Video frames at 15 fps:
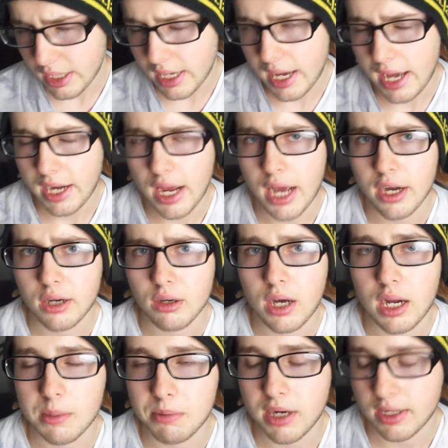yeah, I don't know
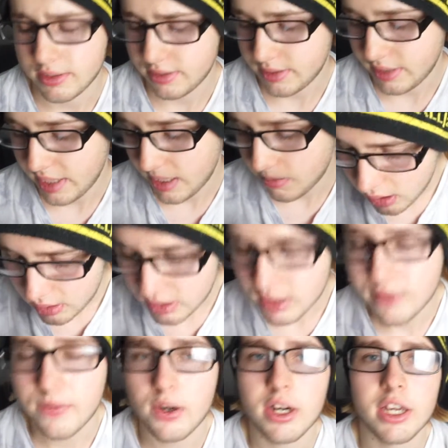how to pronounce his name, does
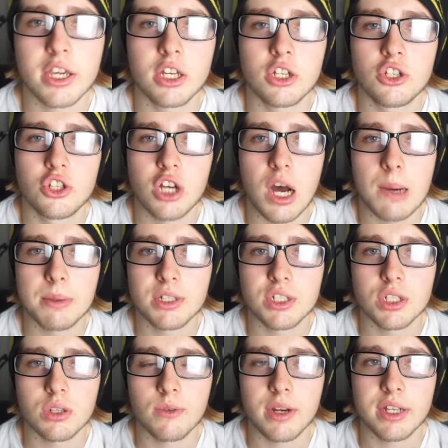a very good job as
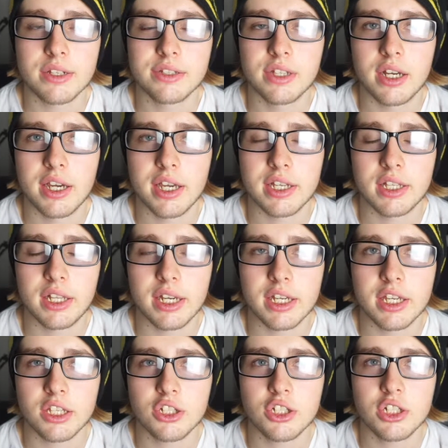Teresa.
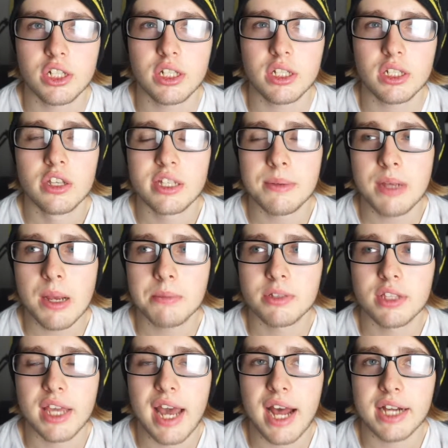She sometimes
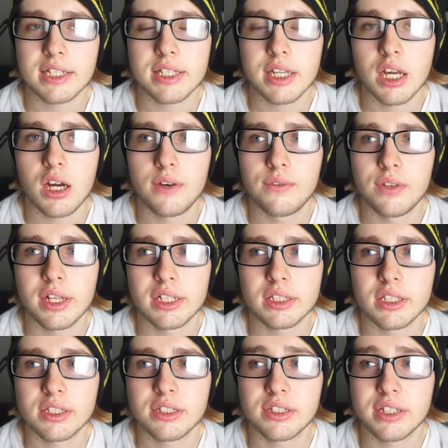the acting of
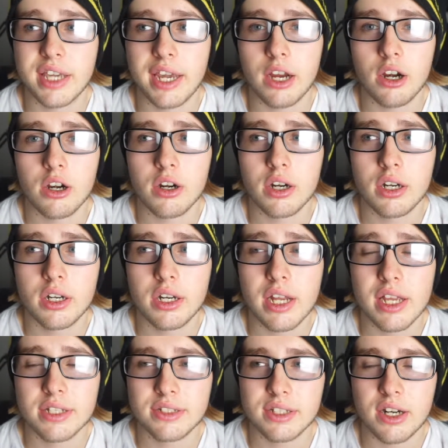the
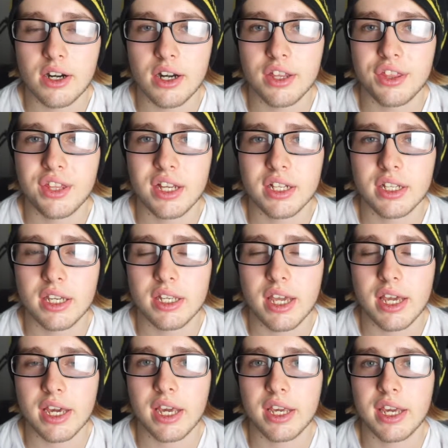scaredness and everything,
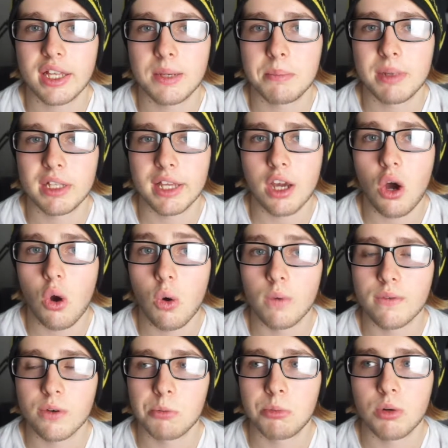it could get a bit
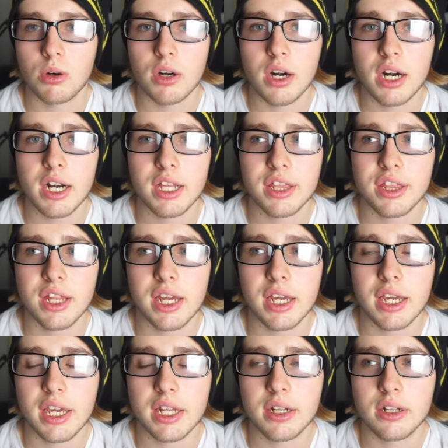overboard and
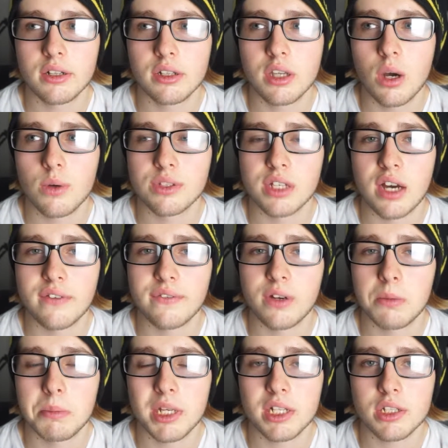everything and goes on
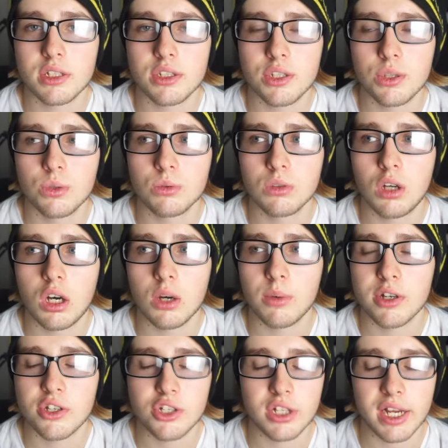for a bit too long,
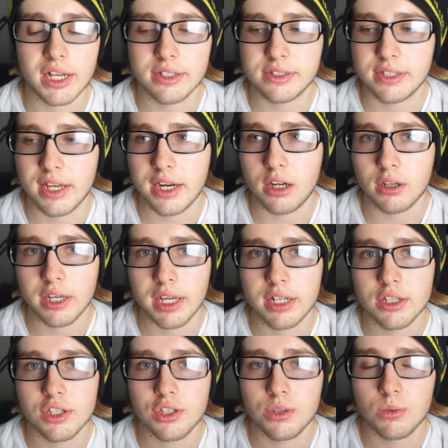which I said I'll get
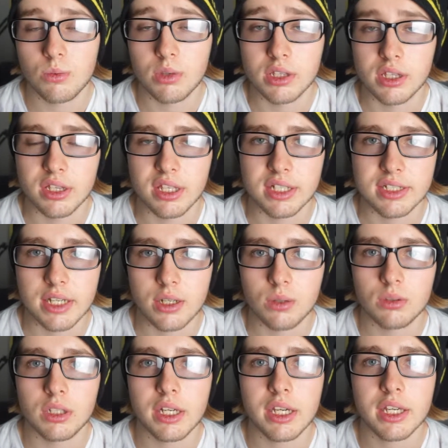into with the things I
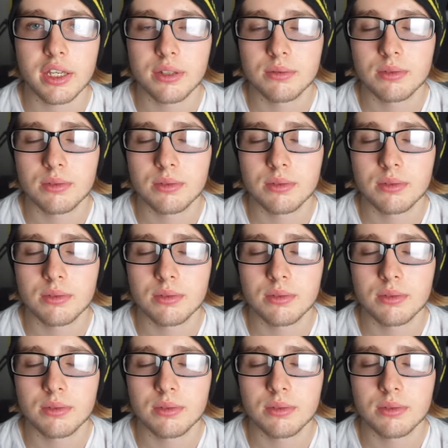don't like.